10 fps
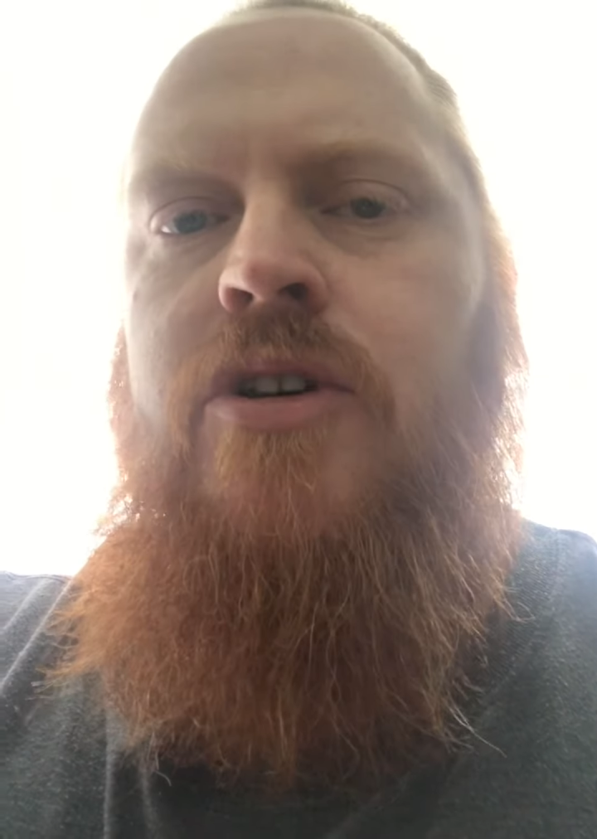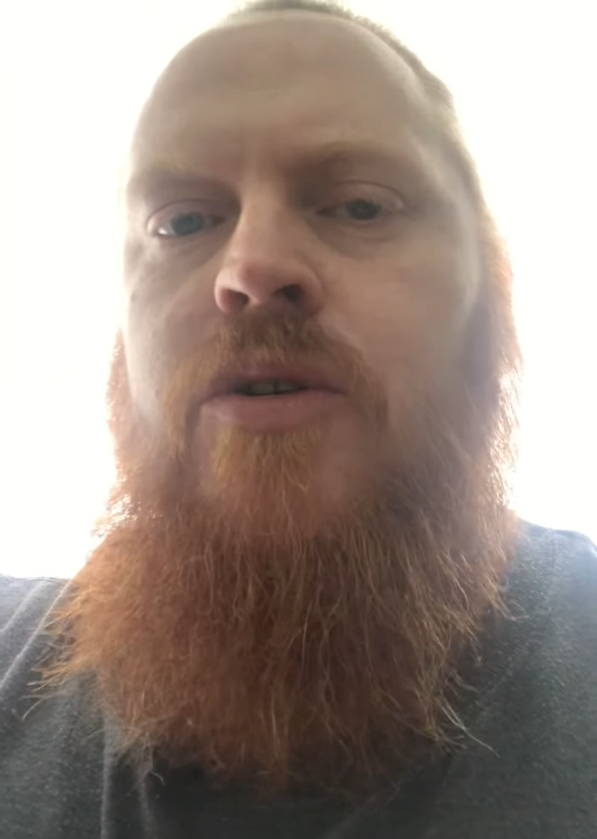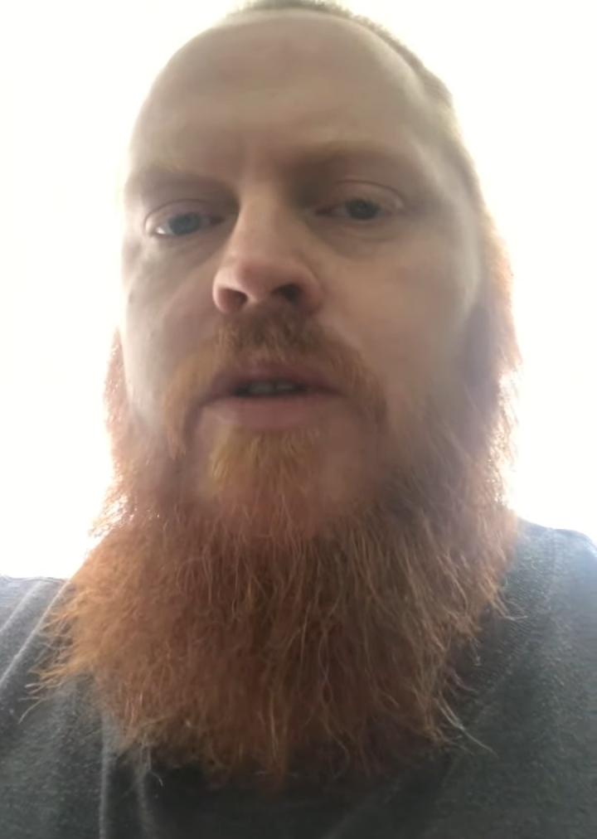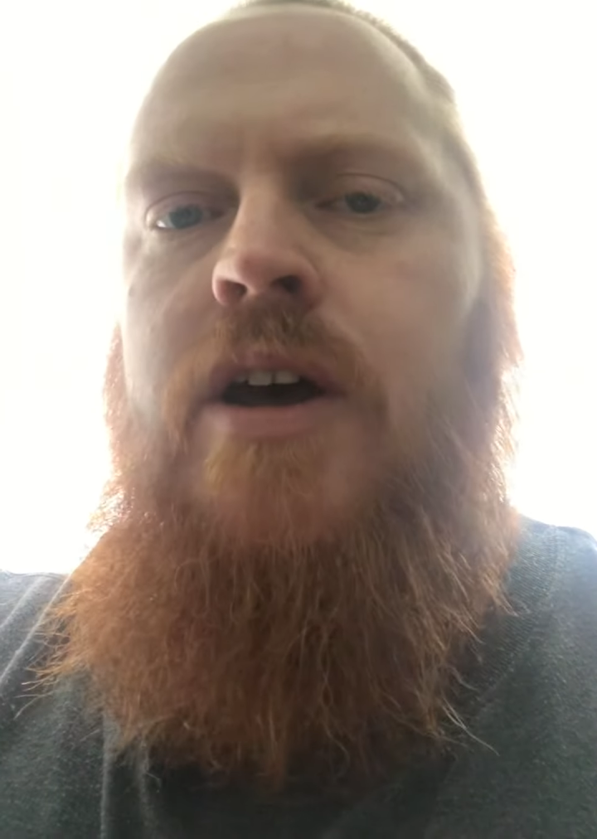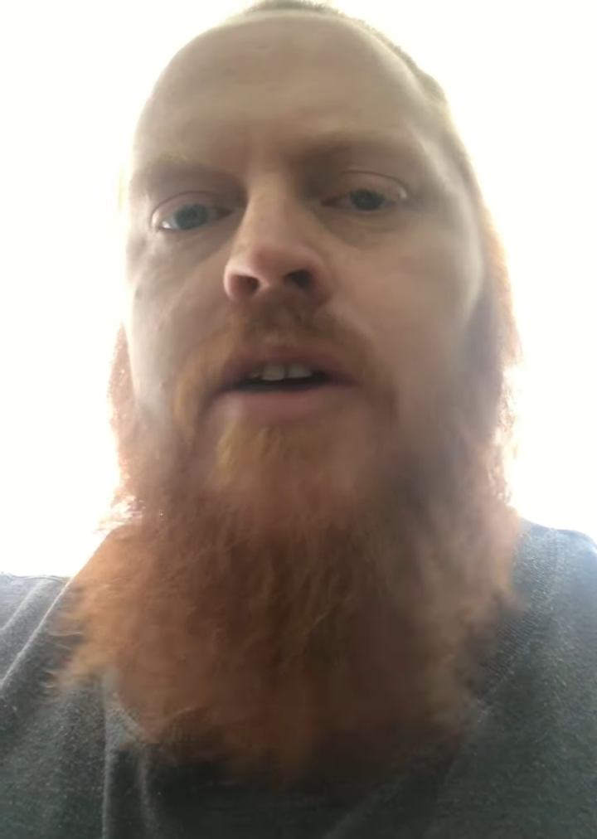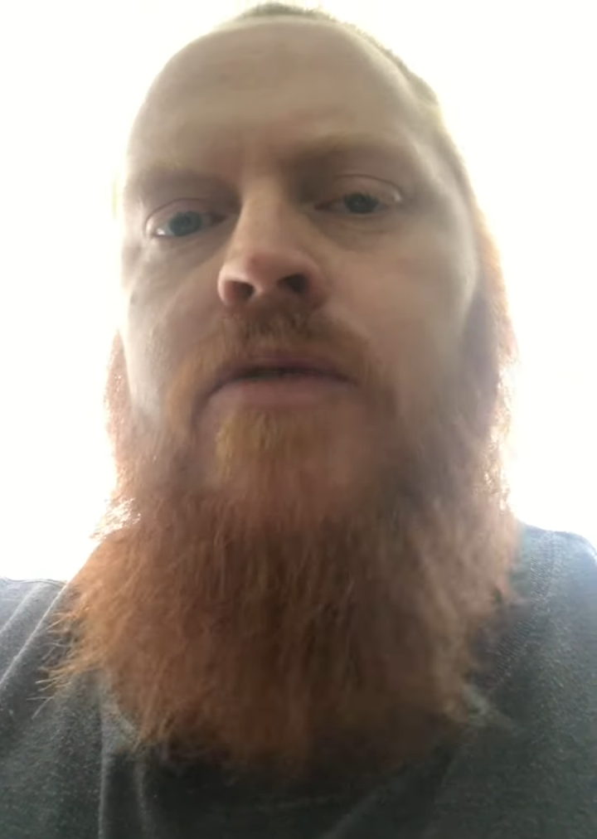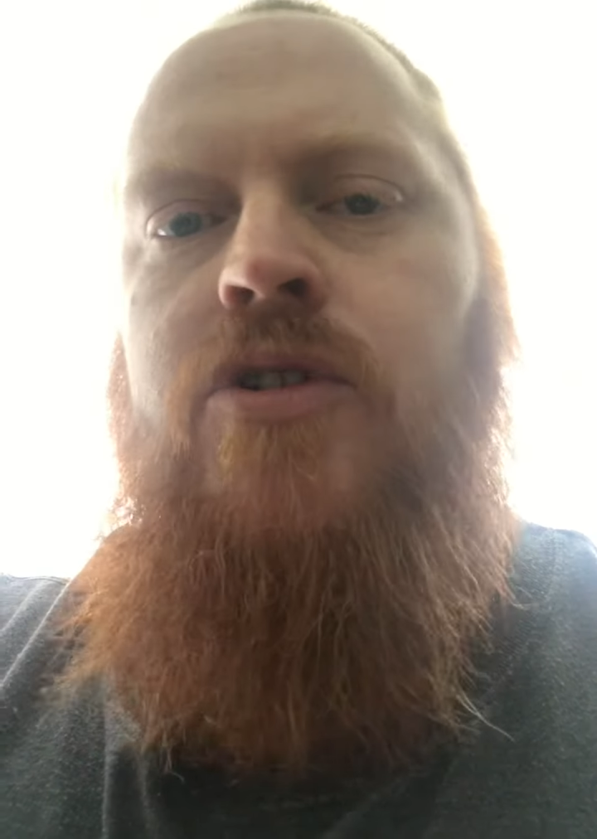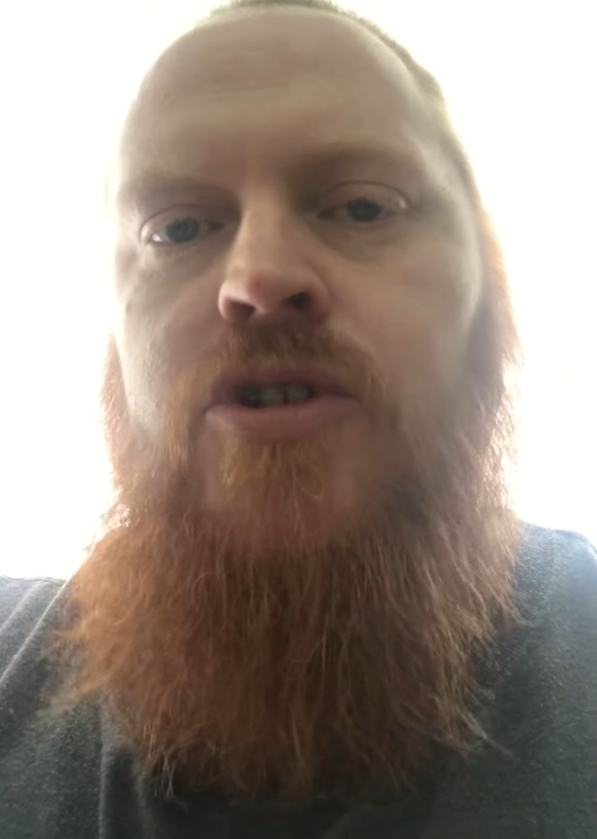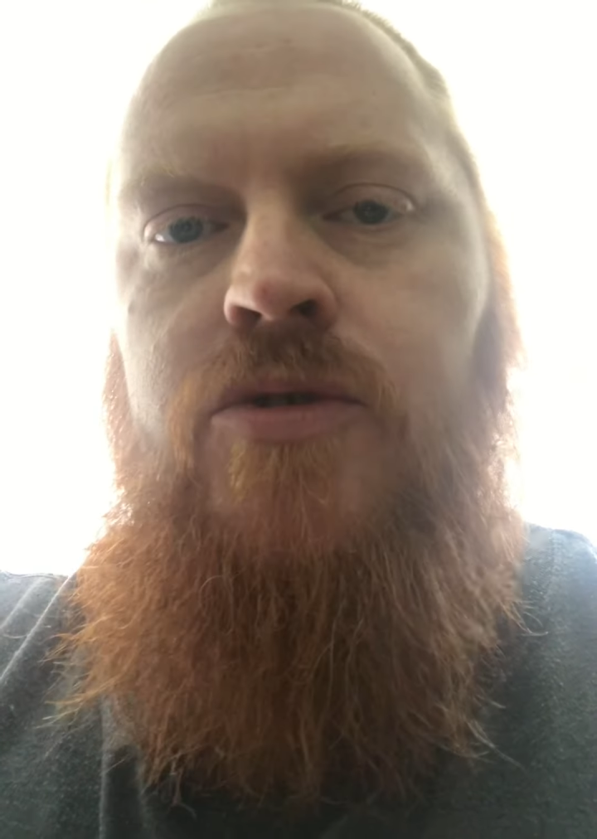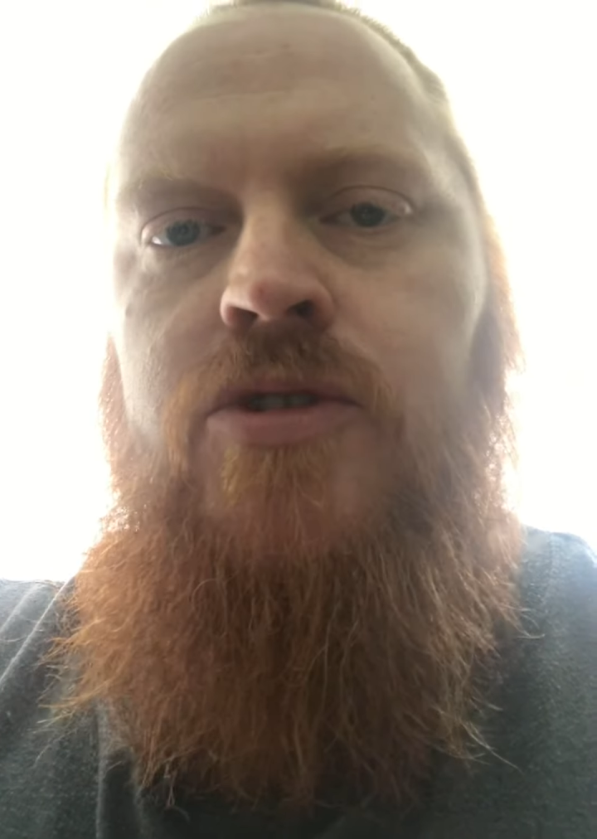go live
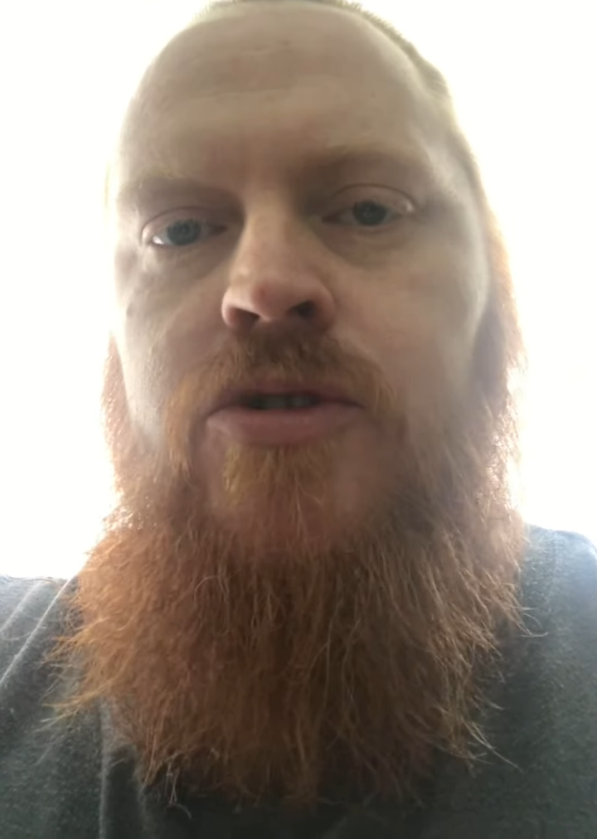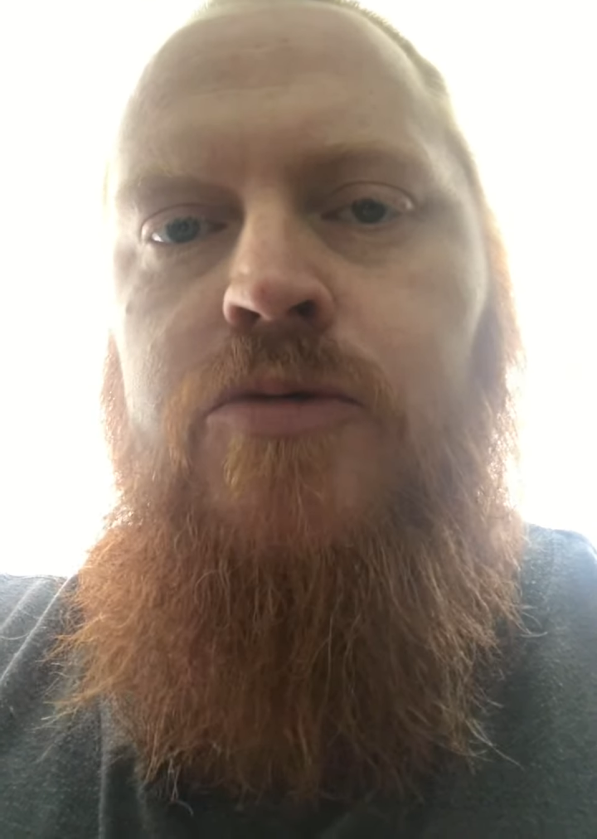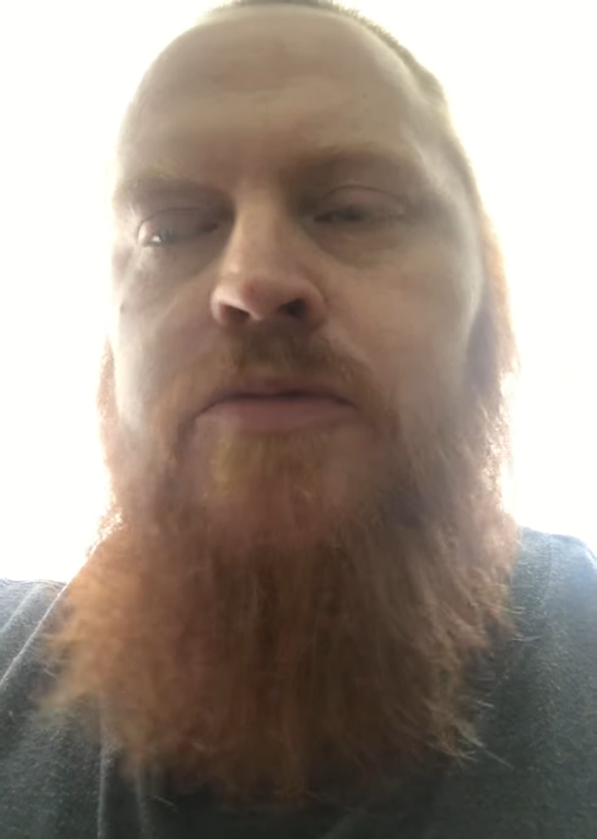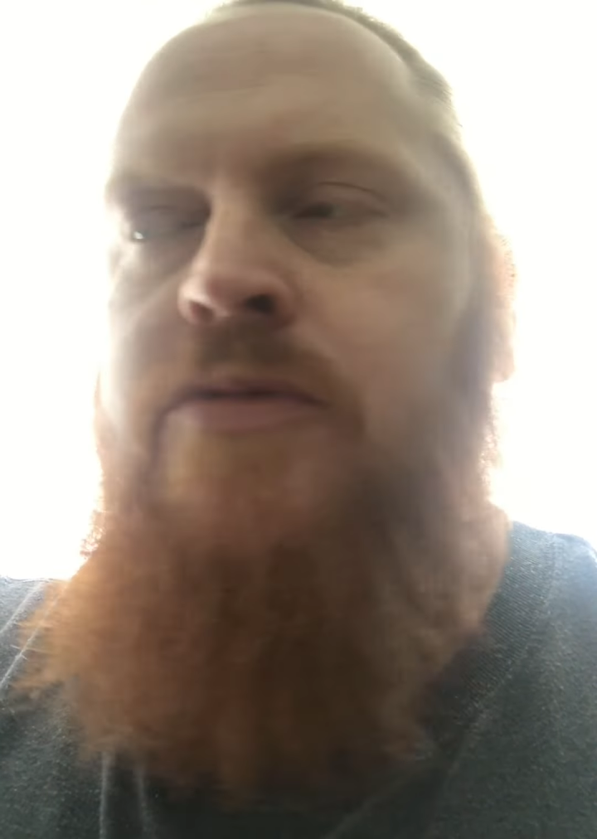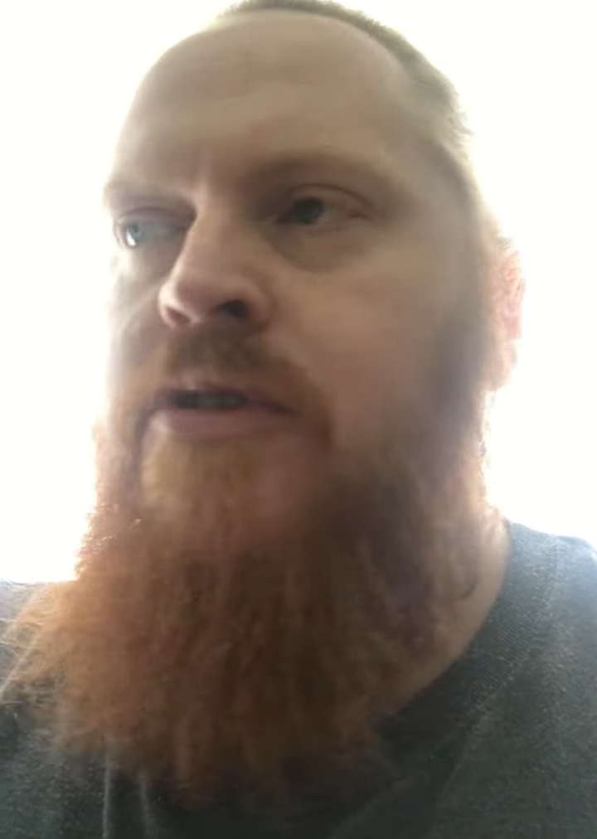on YouTube.